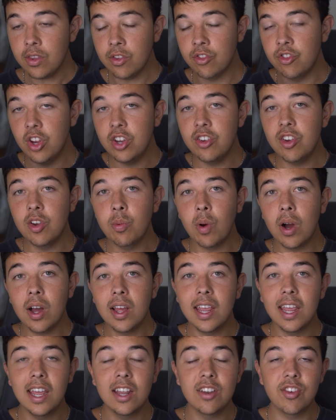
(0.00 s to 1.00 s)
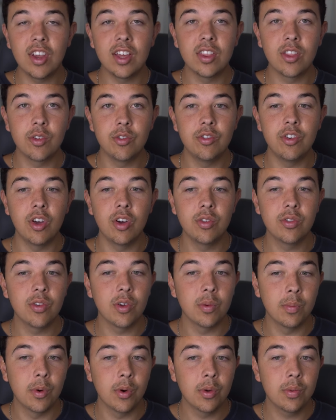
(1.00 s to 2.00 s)
J.J. Watt and Chandler Jones
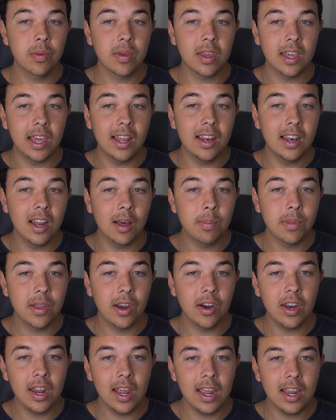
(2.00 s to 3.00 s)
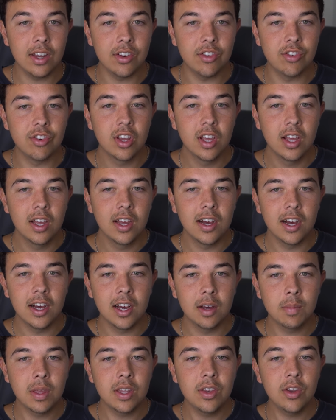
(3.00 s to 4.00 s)
are both getting up there in age.
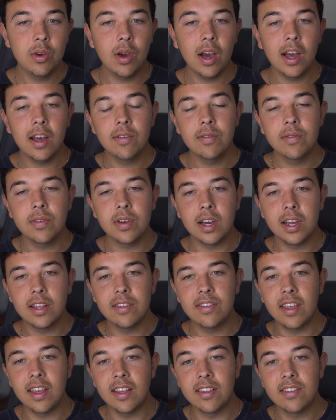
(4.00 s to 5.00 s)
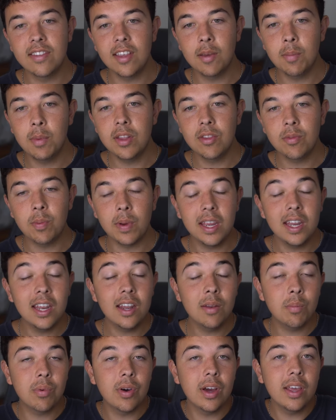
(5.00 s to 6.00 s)
They do have Isaiah Simmons, but he
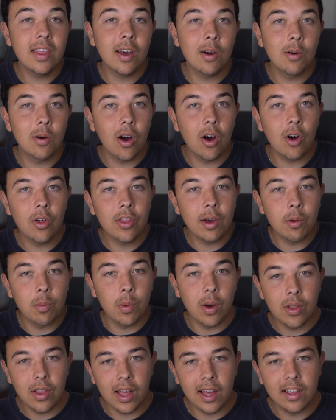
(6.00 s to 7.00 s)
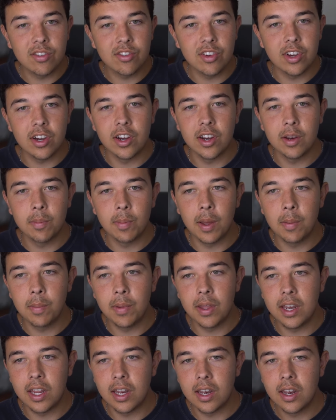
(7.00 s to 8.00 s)
didn't play all that well last year, in my
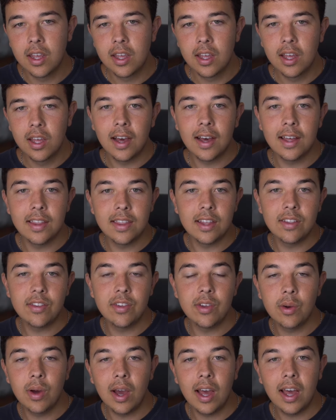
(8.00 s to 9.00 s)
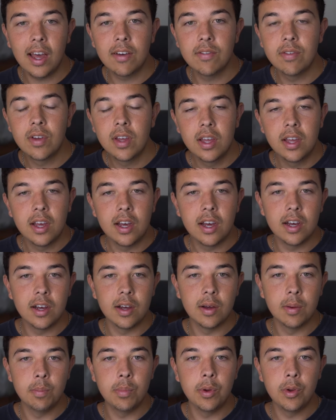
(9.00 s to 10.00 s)
opinion. They do have
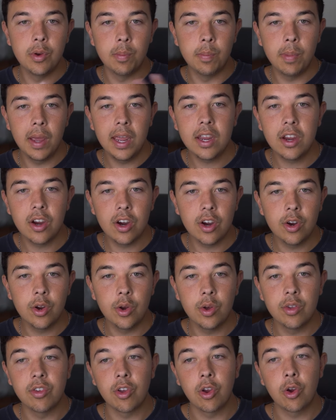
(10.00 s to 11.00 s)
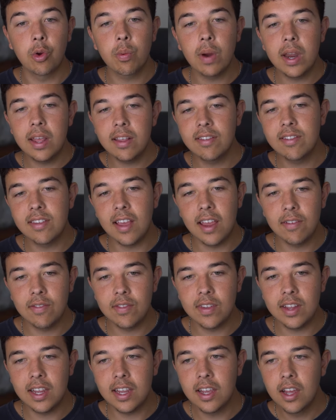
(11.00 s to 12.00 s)
Budda Baker, who is a great
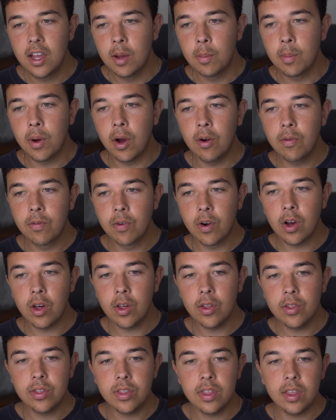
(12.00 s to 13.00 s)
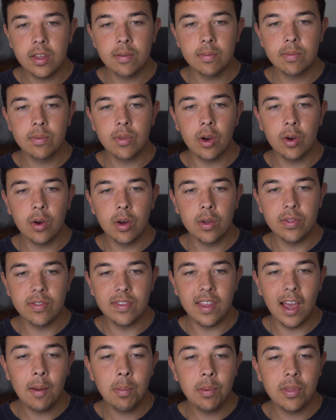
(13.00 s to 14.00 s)
safety, but overall the
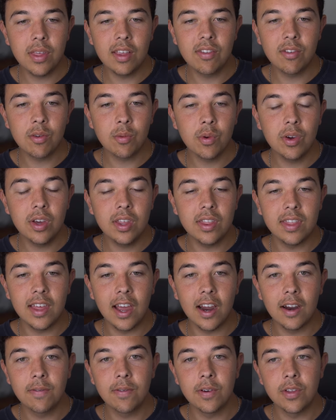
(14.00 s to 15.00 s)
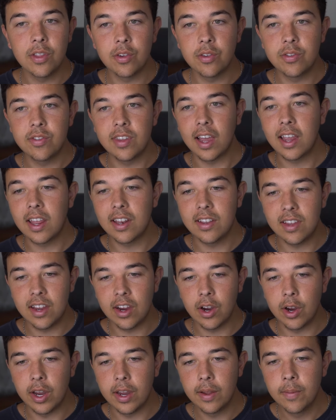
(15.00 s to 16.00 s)
depth isn't really there for their
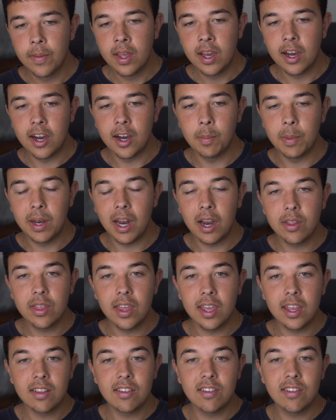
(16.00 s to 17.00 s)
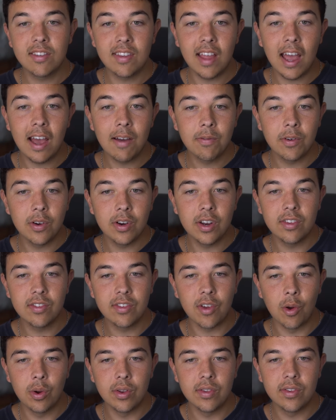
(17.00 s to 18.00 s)
secondary. And I think Stafford
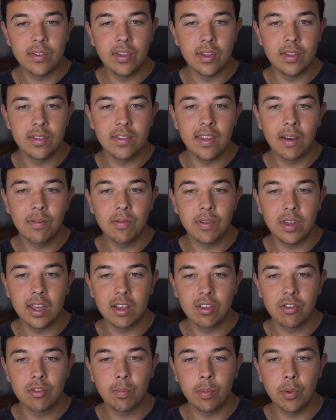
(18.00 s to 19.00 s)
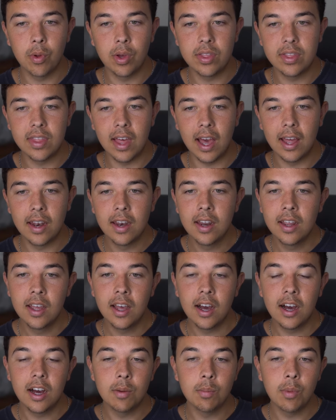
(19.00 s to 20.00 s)
is going to definitely exploit that.
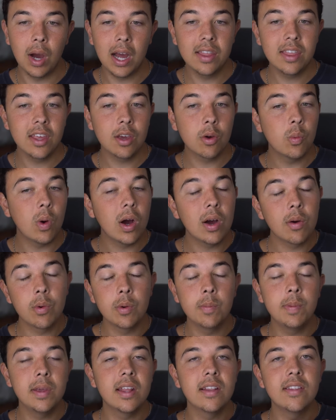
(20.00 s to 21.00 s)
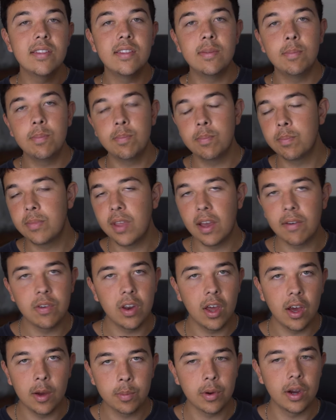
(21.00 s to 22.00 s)
I think Watt will be a
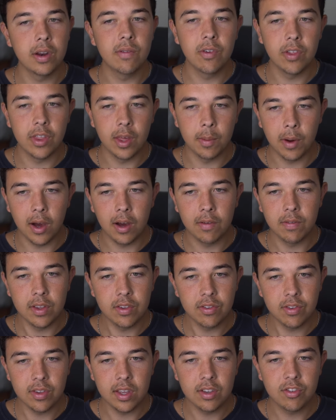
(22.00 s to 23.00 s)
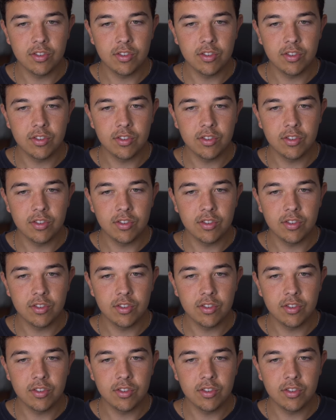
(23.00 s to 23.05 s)
definite upgrade for them, obviously.